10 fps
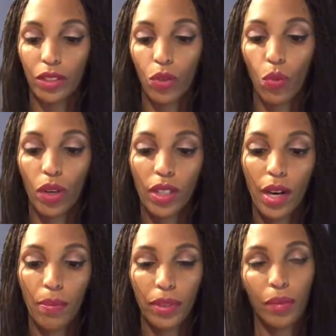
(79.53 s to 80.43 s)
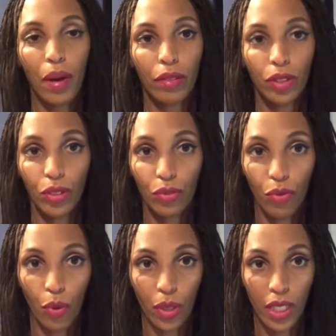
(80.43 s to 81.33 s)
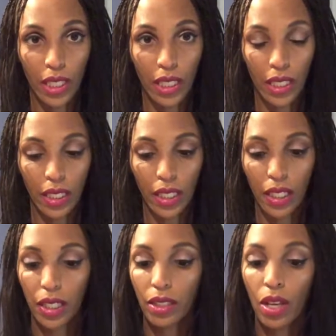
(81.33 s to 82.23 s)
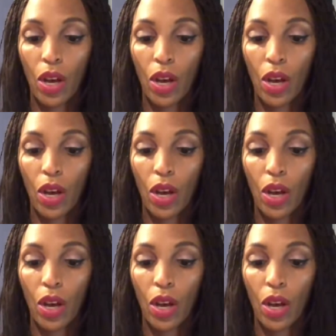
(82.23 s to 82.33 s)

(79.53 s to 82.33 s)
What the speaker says: So 1 cup is about 240 cc's,